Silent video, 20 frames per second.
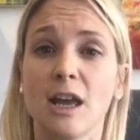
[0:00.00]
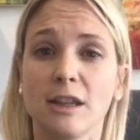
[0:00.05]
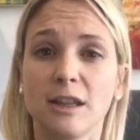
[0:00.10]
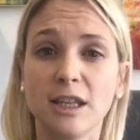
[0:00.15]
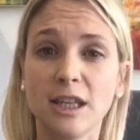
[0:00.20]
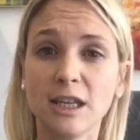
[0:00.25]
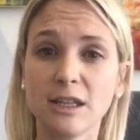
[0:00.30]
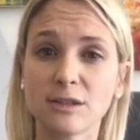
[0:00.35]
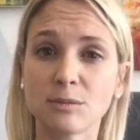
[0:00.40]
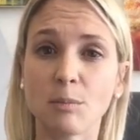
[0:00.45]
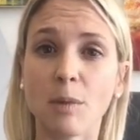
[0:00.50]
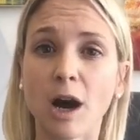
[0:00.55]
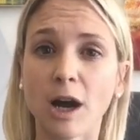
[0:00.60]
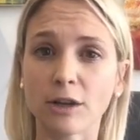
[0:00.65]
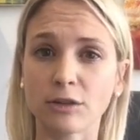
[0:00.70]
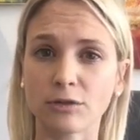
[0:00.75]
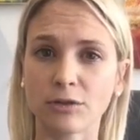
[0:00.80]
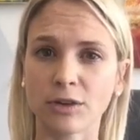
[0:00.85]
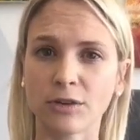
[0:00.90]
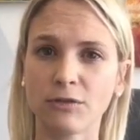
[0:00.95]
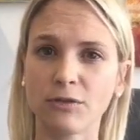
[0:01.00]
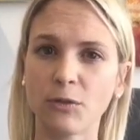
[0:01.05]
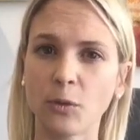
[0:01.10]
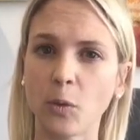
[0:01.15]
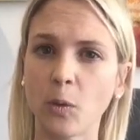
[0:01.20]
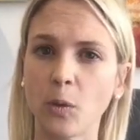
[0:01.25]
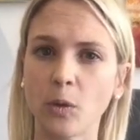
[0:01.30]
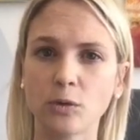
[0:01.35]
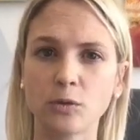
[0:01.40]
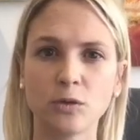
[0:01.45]
These might
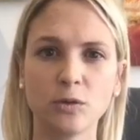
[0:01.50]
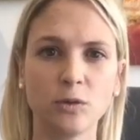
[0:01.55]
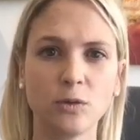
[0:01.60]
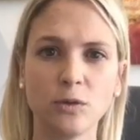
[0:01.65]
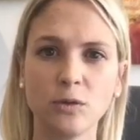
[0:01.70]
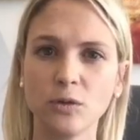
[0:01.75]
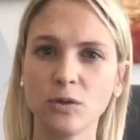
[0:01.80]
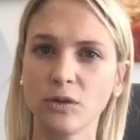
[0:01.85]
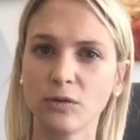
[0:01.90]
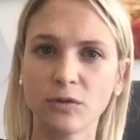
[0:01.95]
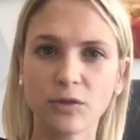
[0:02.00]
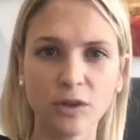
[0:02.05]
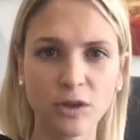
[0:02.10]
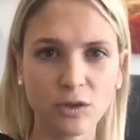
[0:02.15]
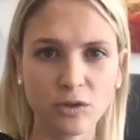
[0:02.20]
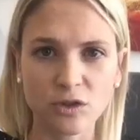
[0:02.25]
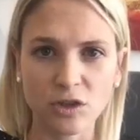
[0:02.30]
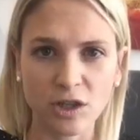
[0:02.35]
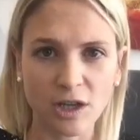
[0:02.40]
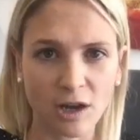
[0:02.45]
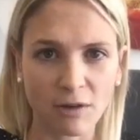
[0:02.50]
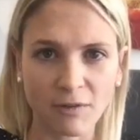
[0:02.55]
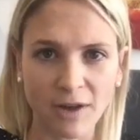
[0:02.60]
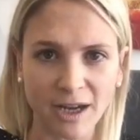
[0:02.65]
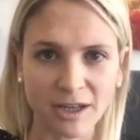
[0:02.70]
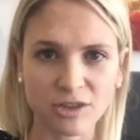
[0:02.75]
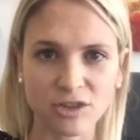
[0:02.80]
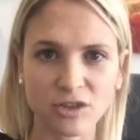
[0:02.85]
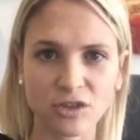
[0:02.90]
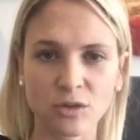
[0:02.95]
refer to the future
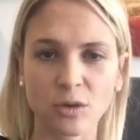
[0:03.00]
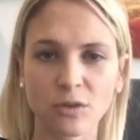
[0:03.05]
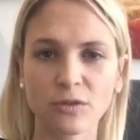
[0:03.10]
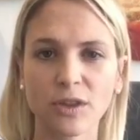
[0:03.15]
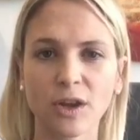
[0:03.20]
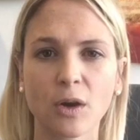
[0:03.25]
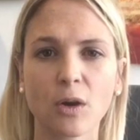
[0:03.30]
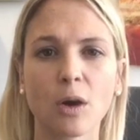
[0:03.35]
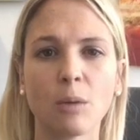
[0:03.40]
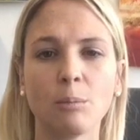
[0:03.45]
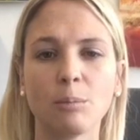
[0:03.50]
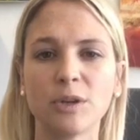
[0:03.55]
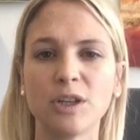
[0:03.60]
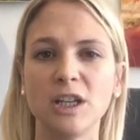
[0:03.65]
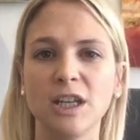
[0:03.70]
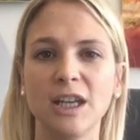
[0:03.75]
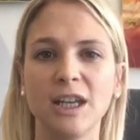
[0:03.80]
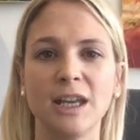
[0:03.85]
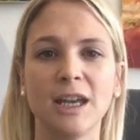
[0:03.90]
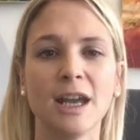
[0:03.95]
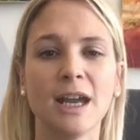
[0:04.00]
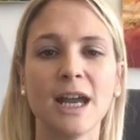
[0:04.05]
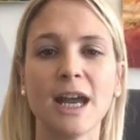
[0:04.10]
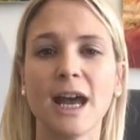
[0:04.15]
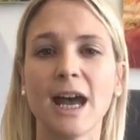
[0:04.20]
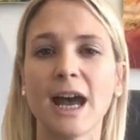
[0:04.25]
direction of the company,